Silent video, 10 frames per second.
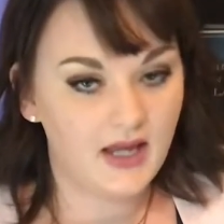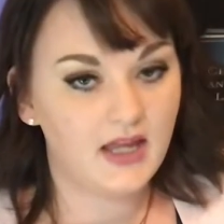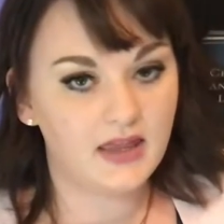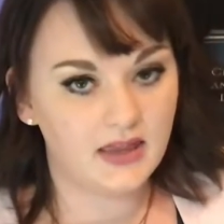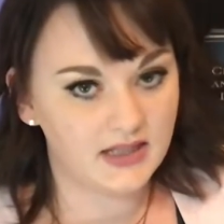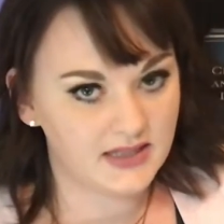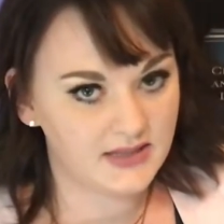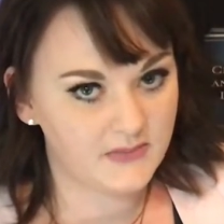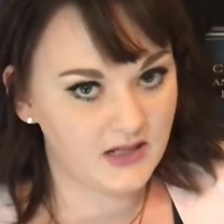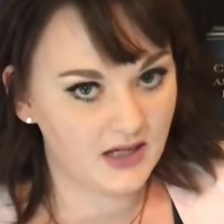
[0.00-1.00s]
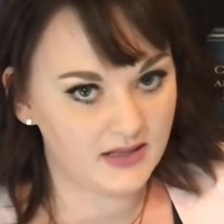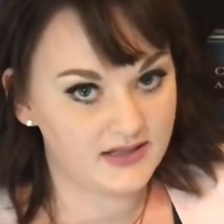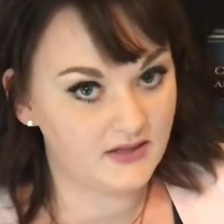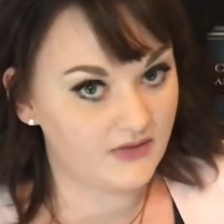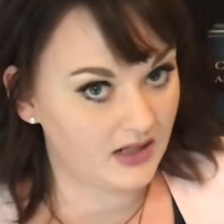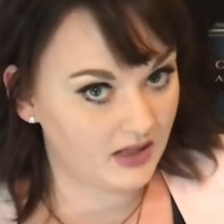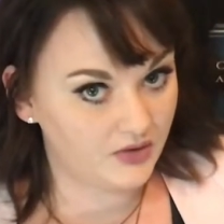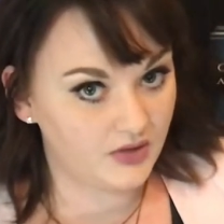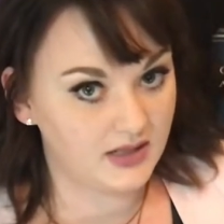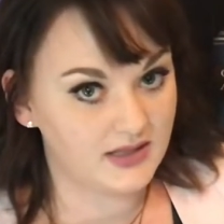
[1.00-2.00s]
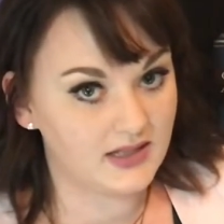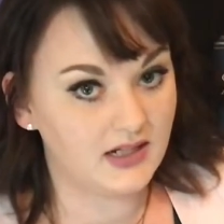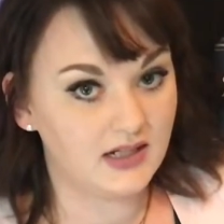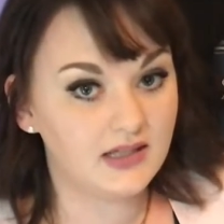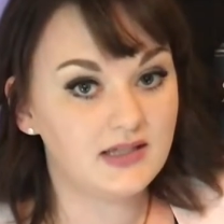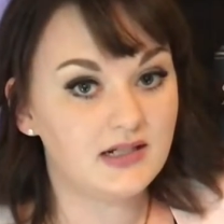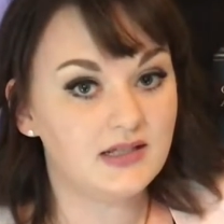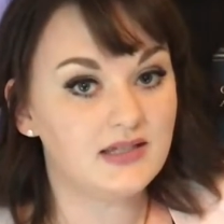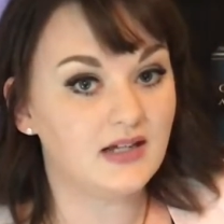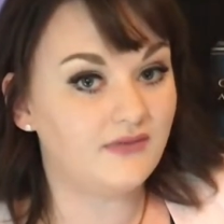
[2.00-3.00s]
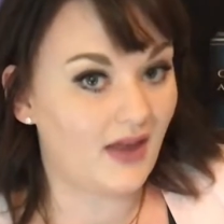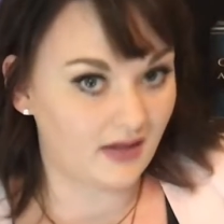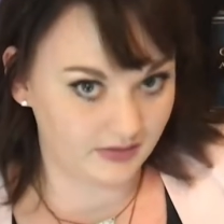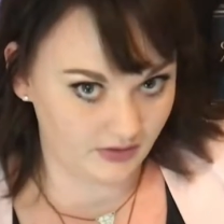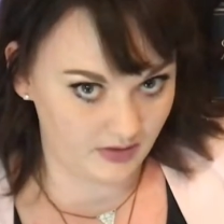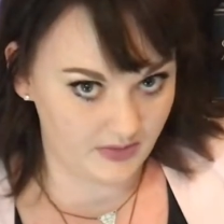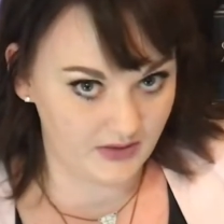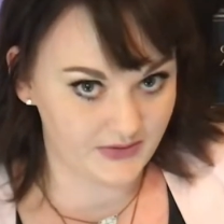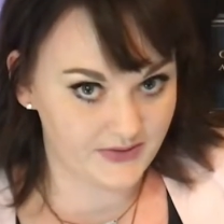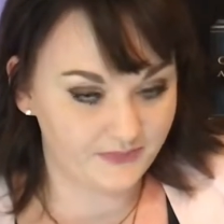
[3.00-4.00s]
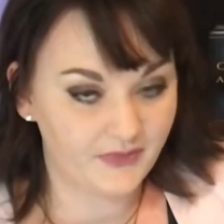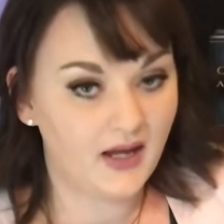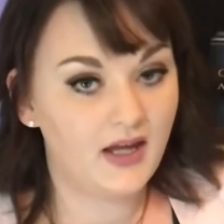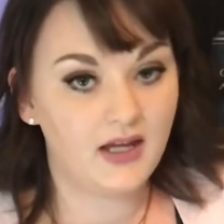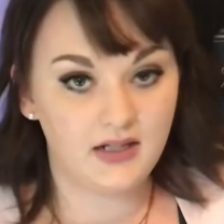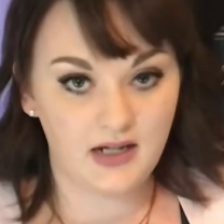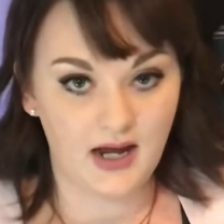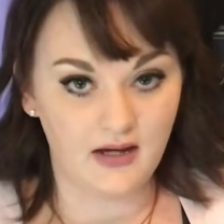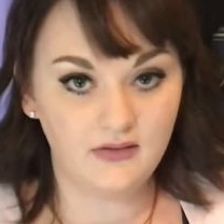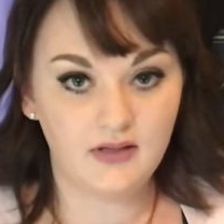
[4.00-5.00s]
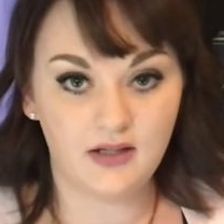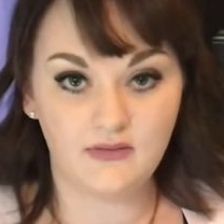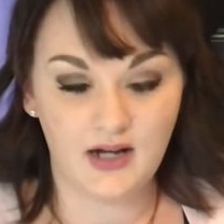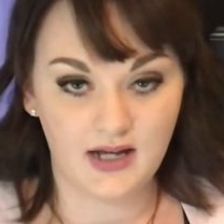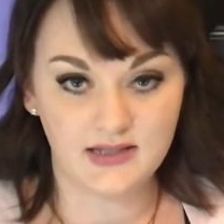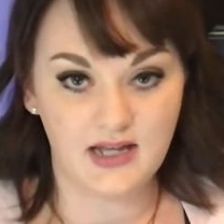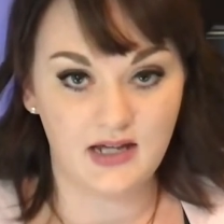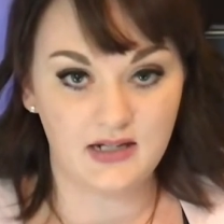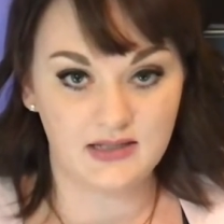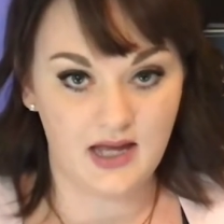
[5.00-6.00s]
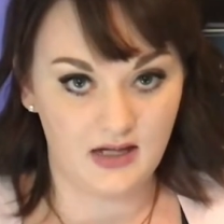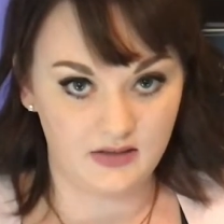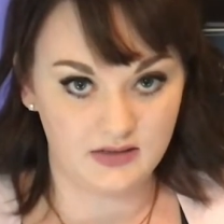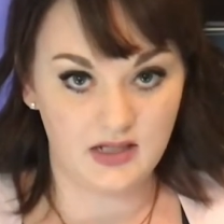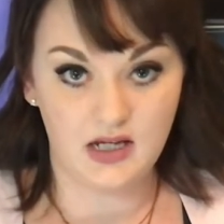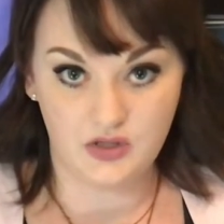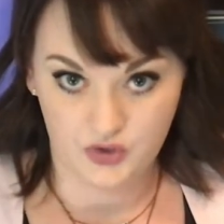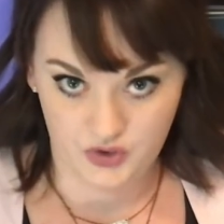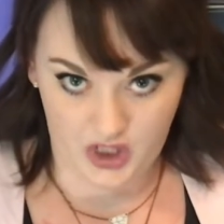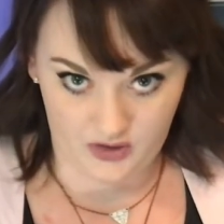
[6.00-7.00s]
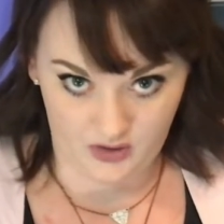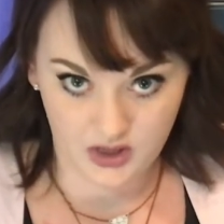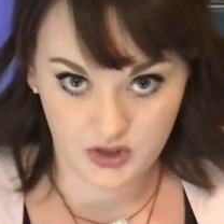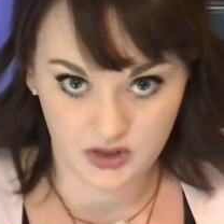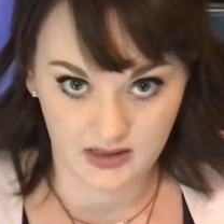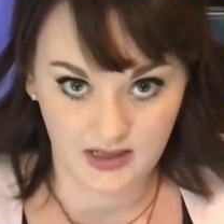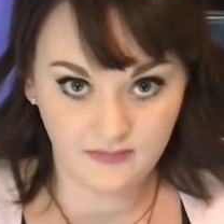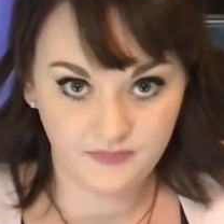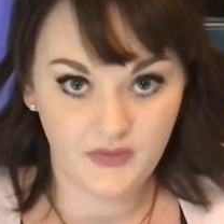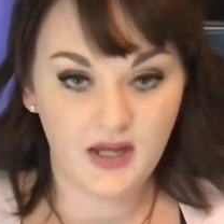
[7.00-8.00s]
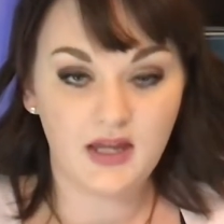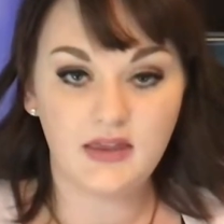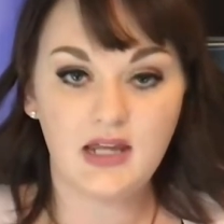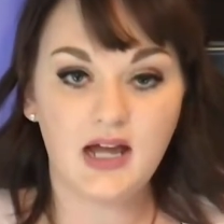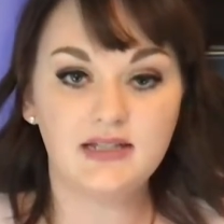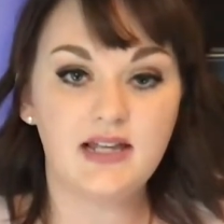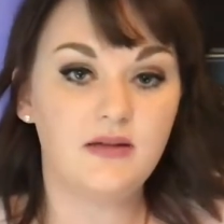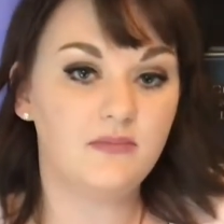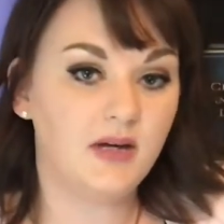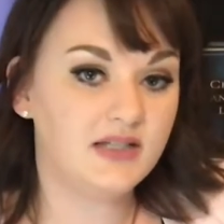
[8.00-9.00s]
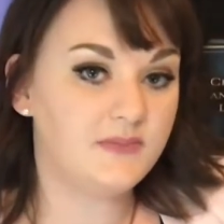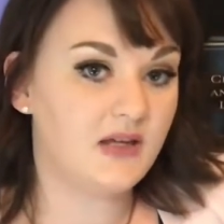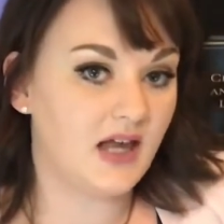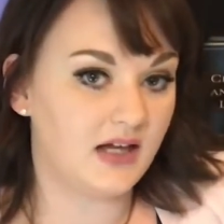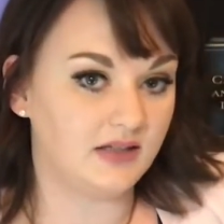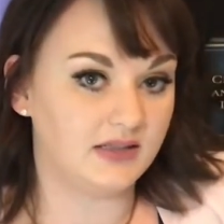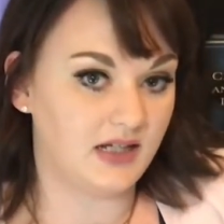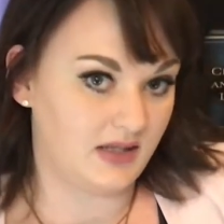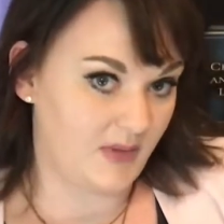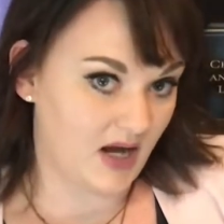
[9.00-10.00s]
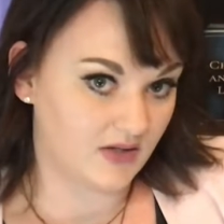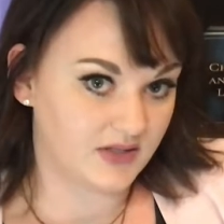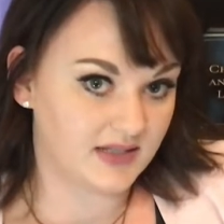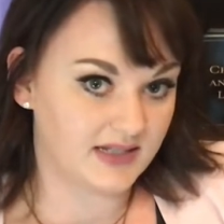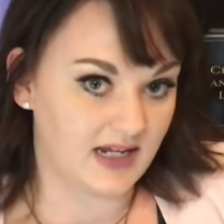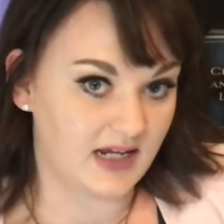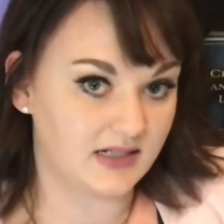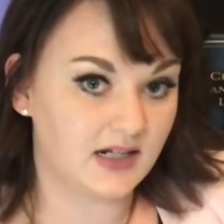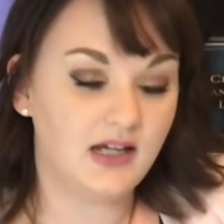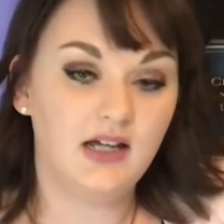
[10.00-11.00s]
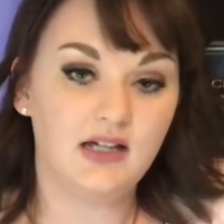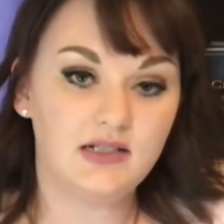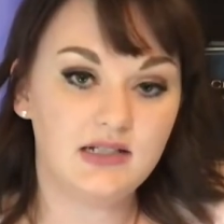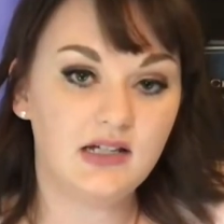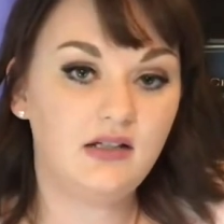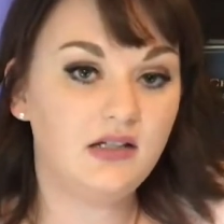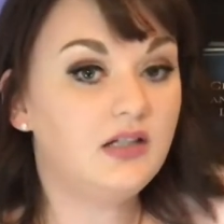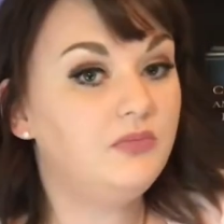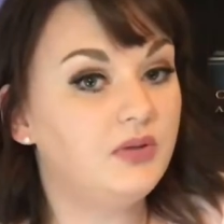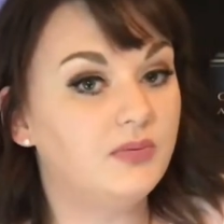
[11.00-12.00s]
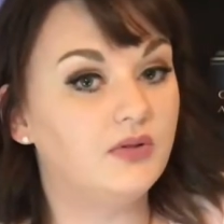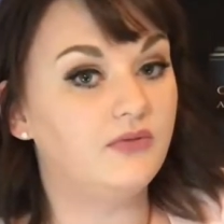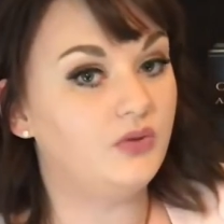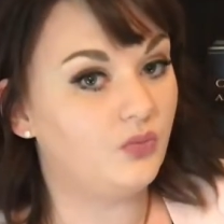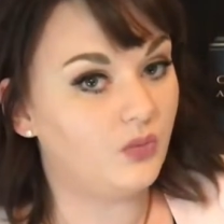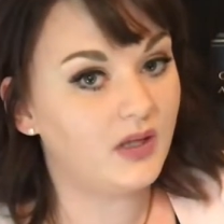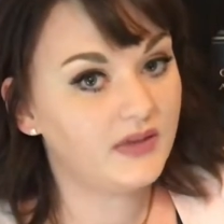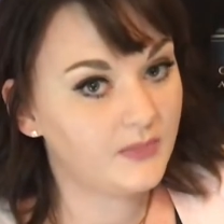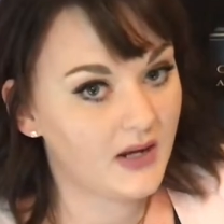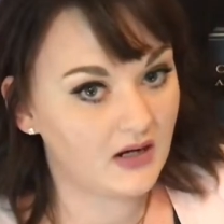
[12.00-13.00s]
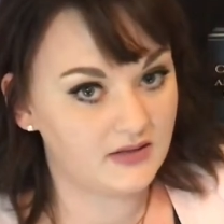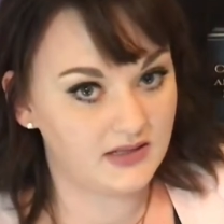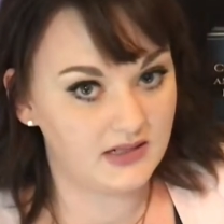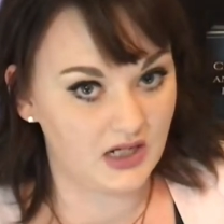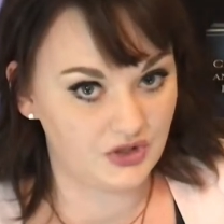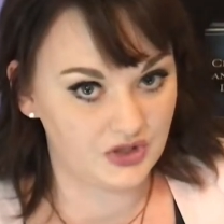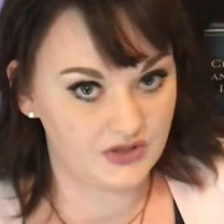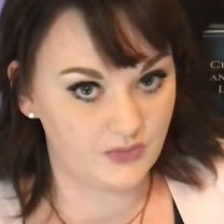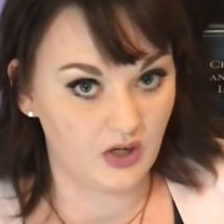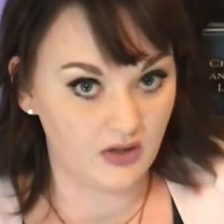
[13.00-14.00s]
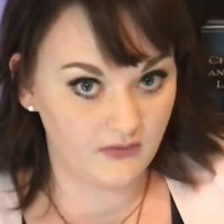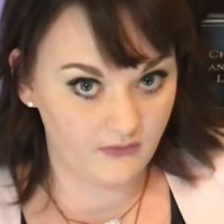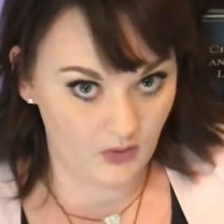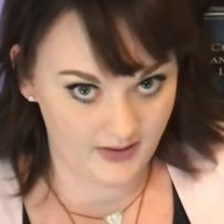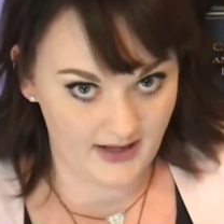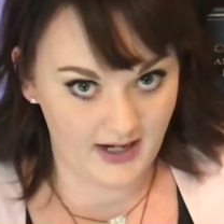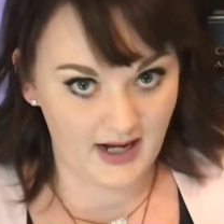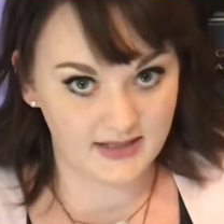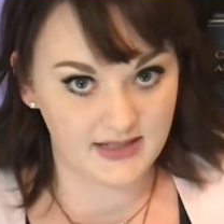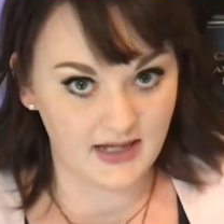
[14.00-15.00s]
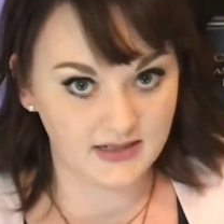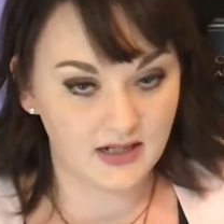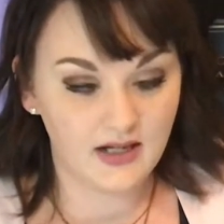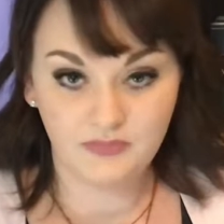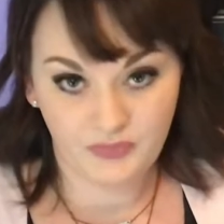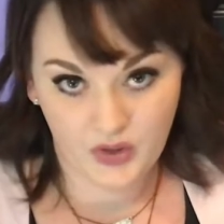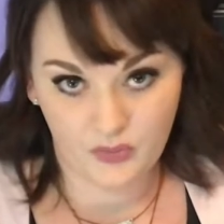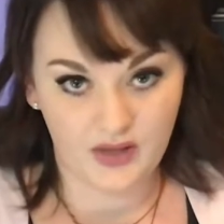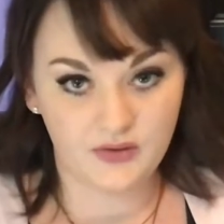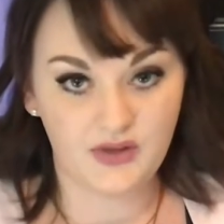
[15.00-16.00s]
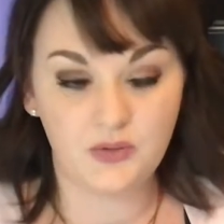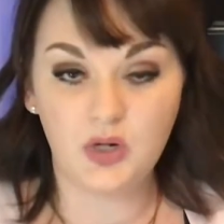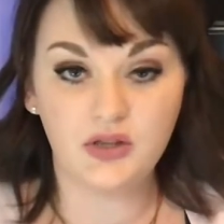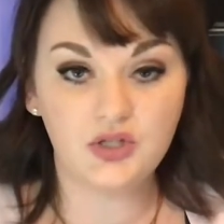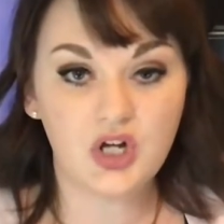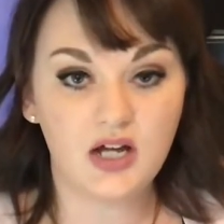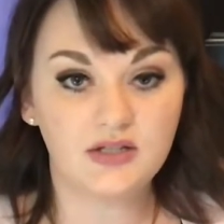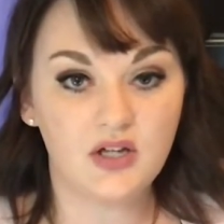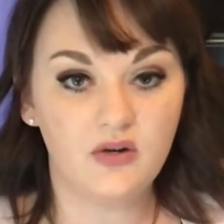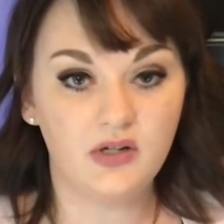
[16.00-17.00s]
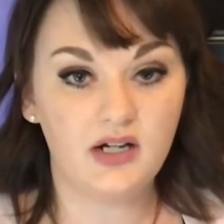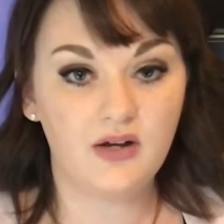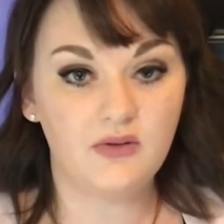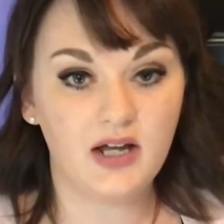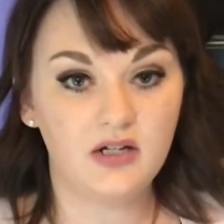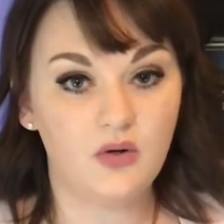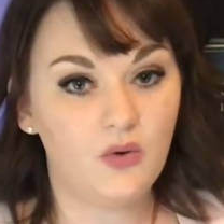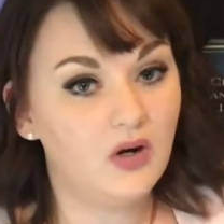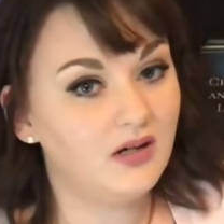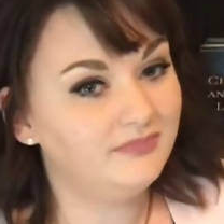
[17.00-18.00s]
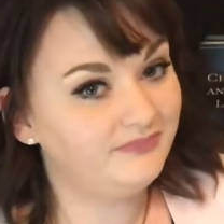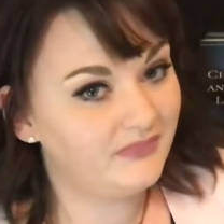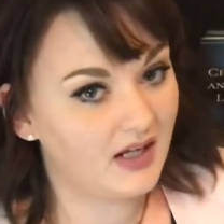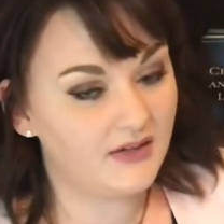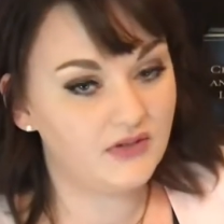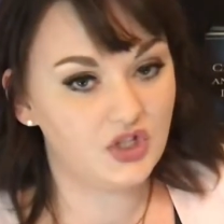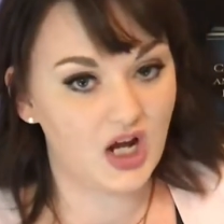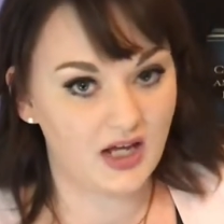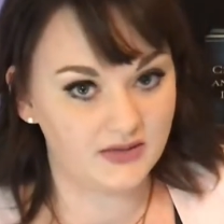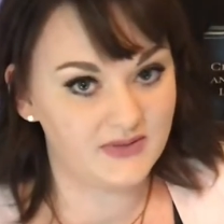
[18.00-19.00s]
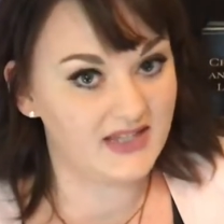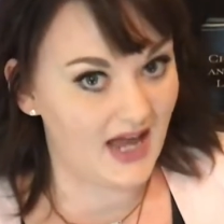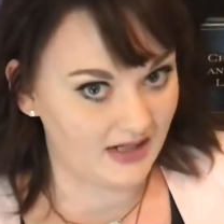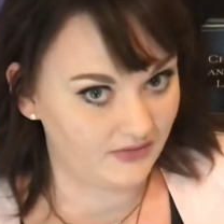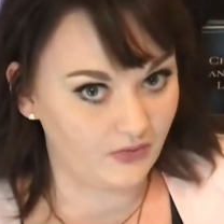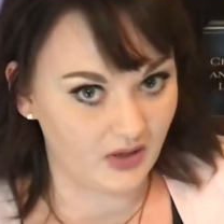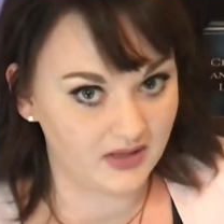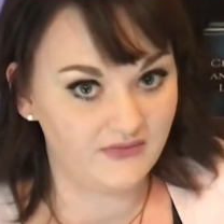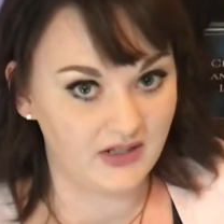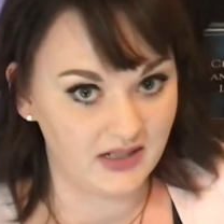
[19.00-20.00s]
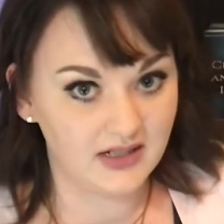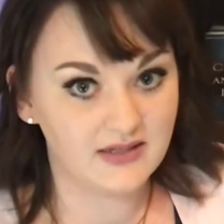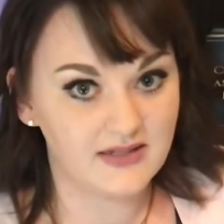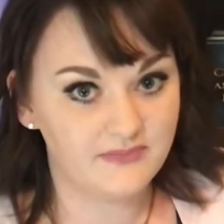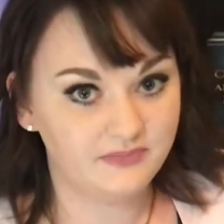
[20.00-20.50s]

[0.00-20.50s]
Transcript: This is because of the increase in incidents of elder abuse. Now, if an asset is held intergenerationally, the asset must be held in the parent's estate until it can be proven what the parent's intentions were for that asset, whether they want the child to own it outright or if the child was added for convenience.